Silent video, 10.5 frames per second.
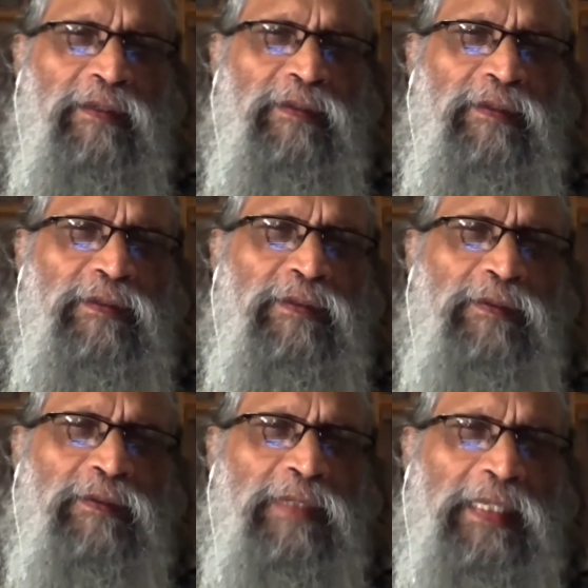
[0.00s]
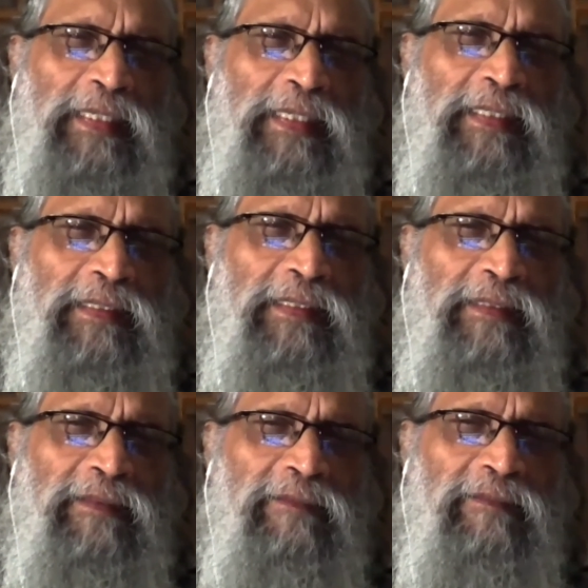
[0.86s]
to really
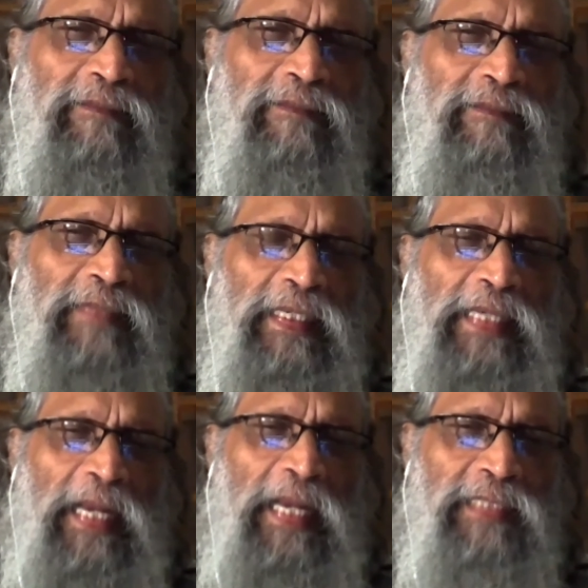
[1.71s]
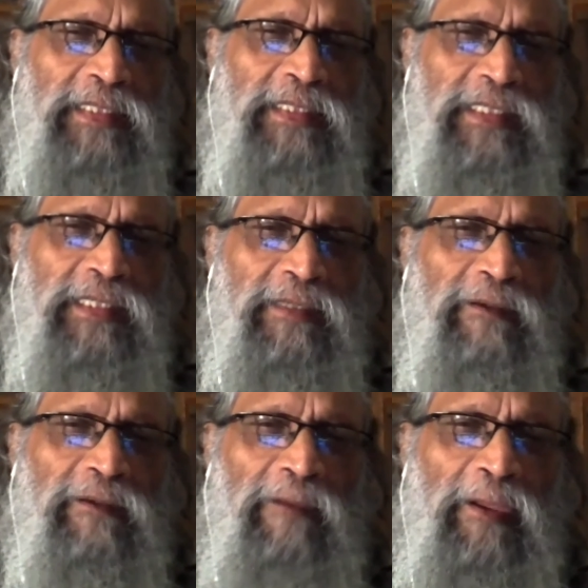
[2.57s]
encash it
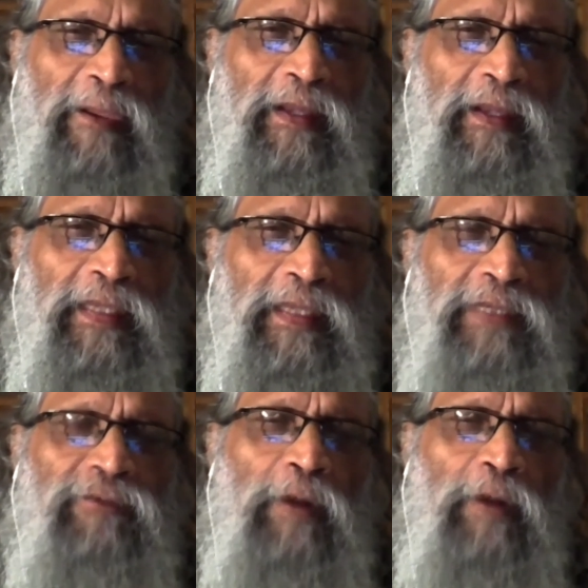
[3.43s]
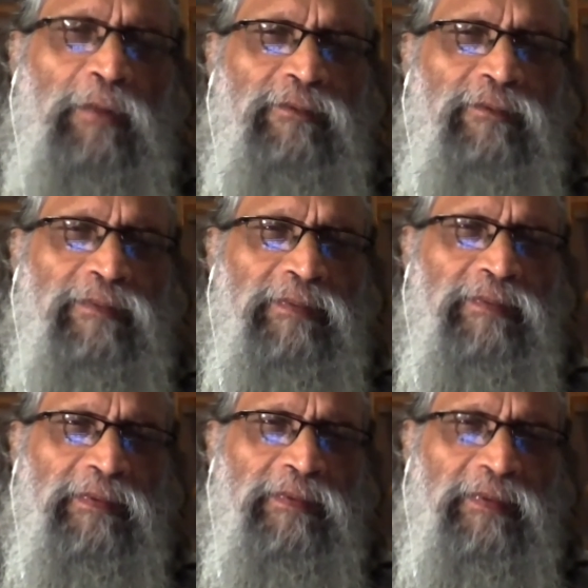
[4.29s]
in the form of
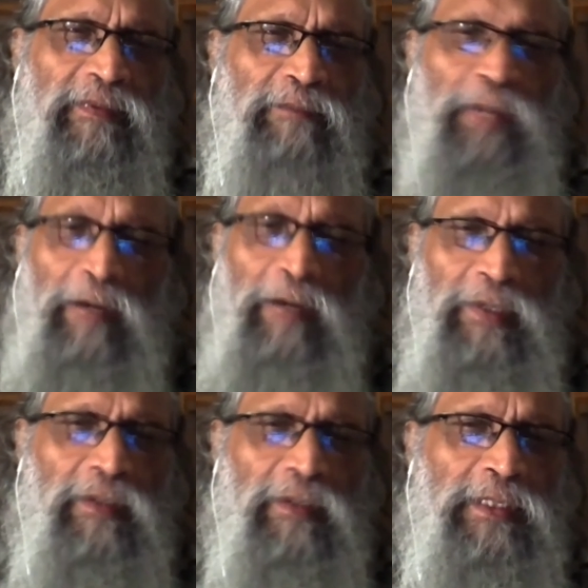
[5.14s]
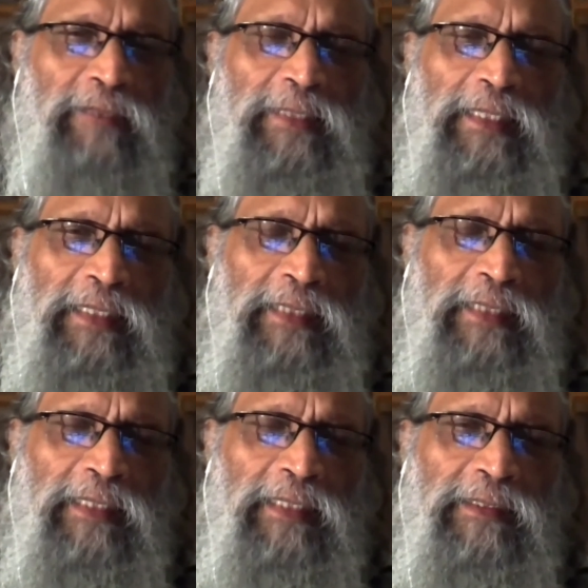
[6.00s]
power or something like
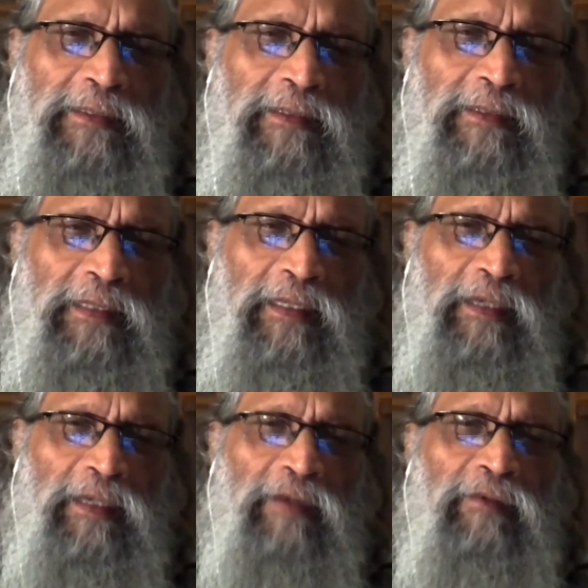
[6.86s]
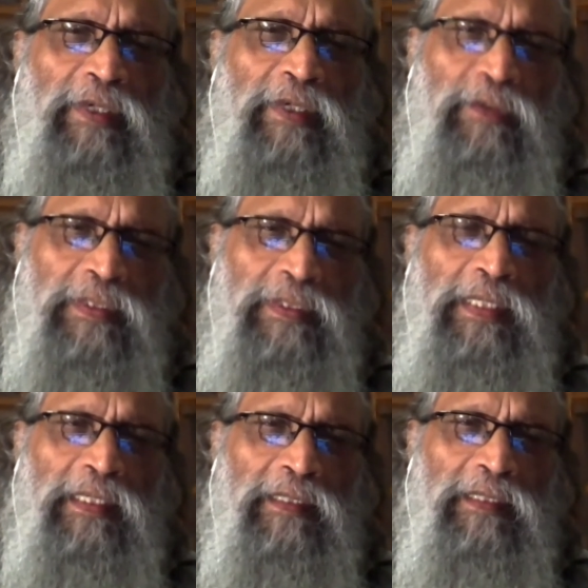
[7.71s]
that. When you
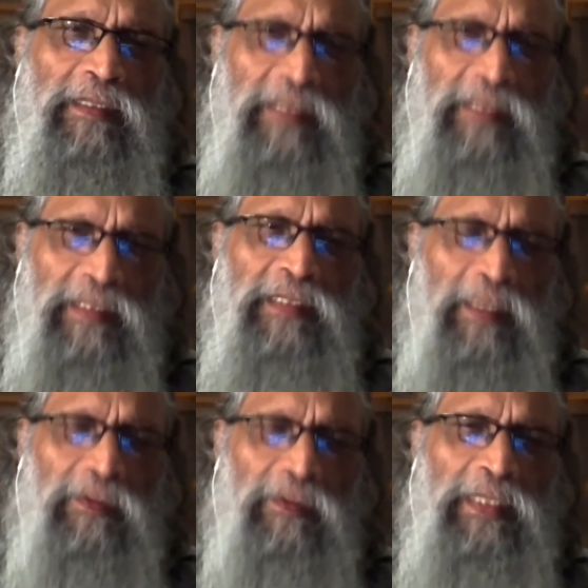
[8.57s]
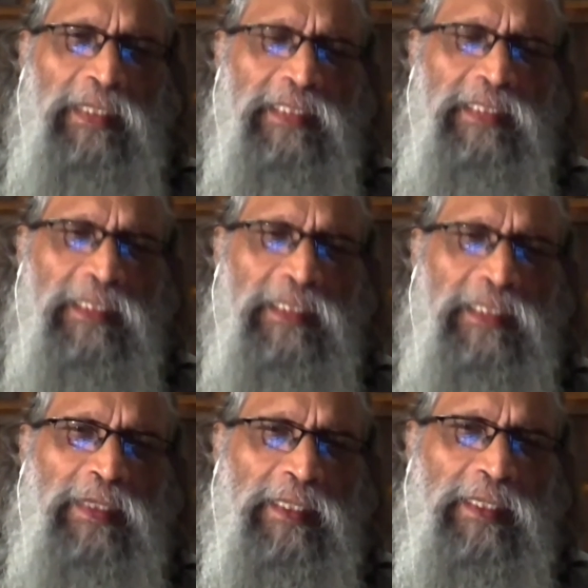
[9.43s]
see, this is how the nature is
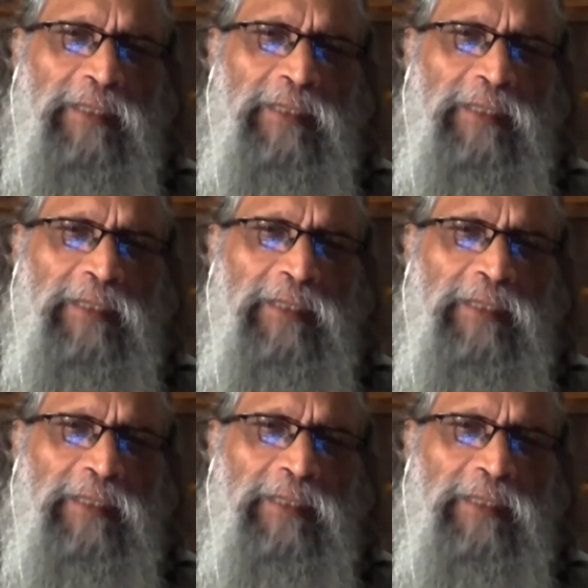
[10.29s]
working.